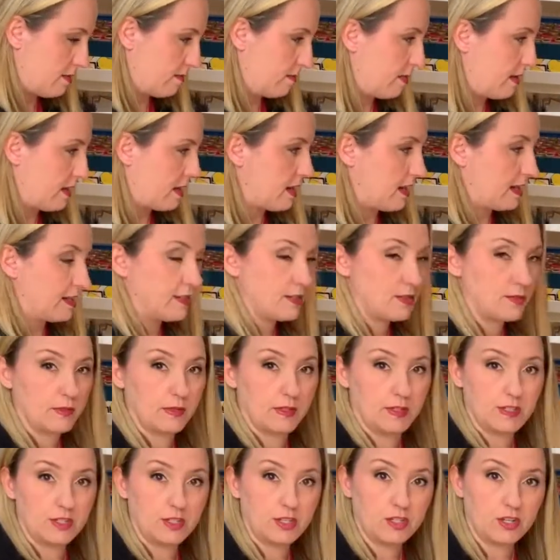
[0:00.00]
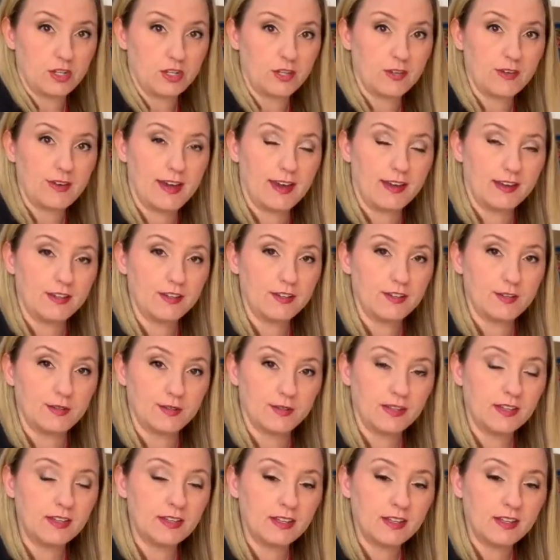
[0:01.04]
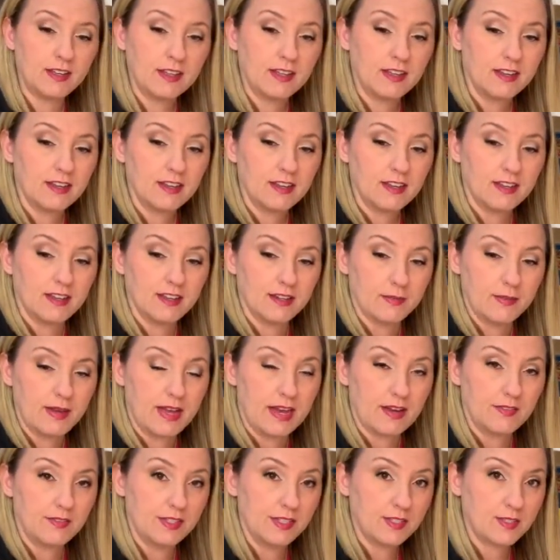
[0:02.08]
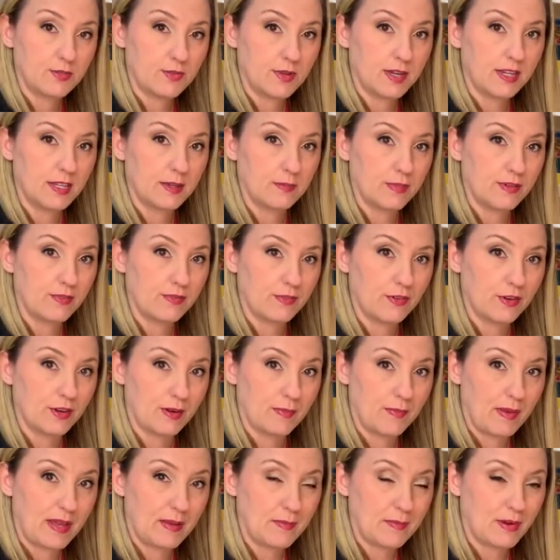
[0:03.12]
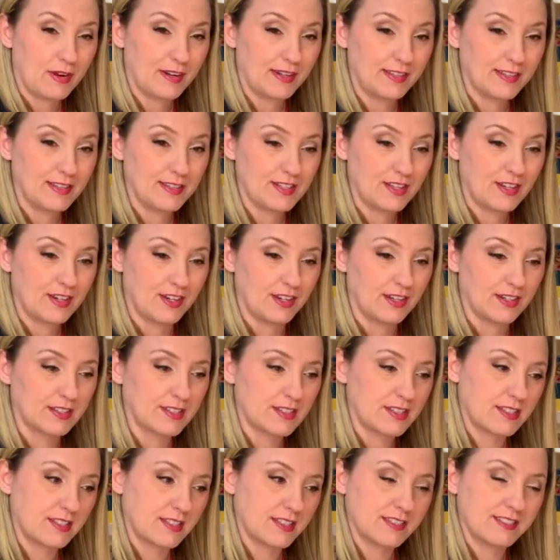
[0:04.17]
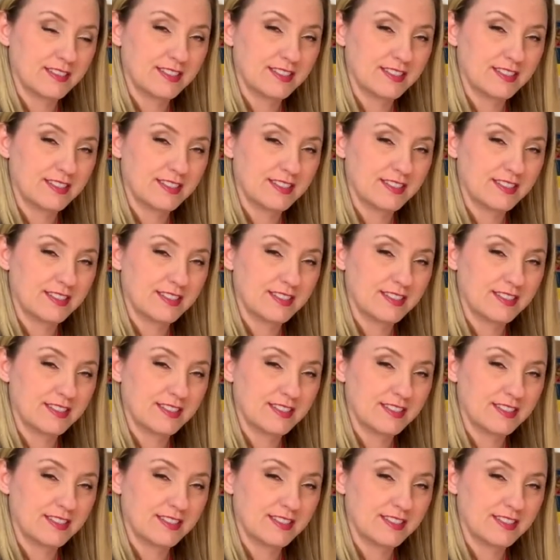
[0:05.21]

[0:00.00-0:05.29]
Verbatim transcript: But I just wanted to show you how to do it. Have this ready before our paint party starts.